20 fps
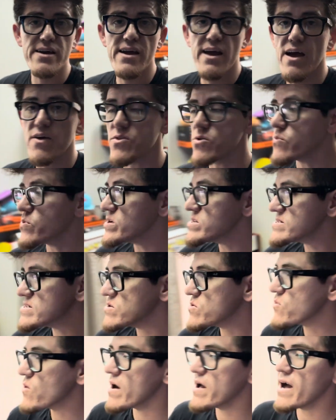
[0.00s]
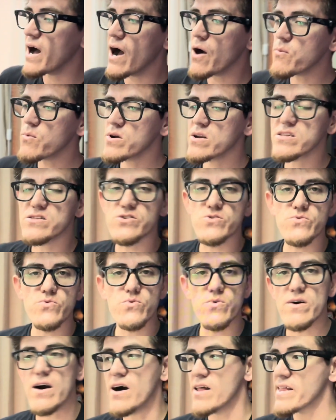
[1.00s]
And the reason why I wanna do,